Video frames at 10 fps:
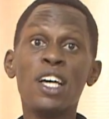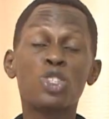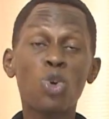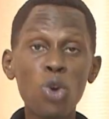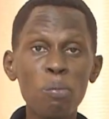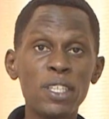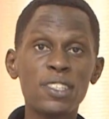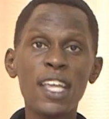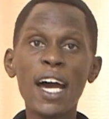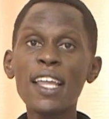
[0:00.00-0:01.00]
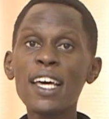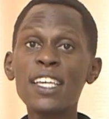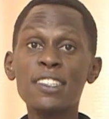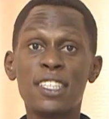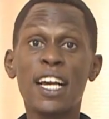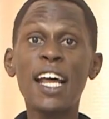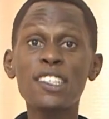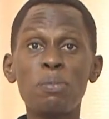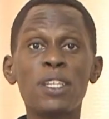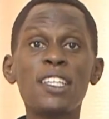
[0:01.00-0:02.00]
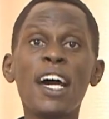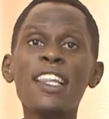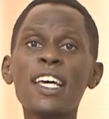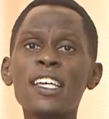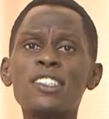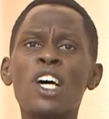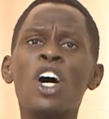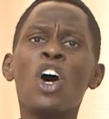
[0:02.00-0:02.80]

schoolmates, there are other kids, classmates, there are other kids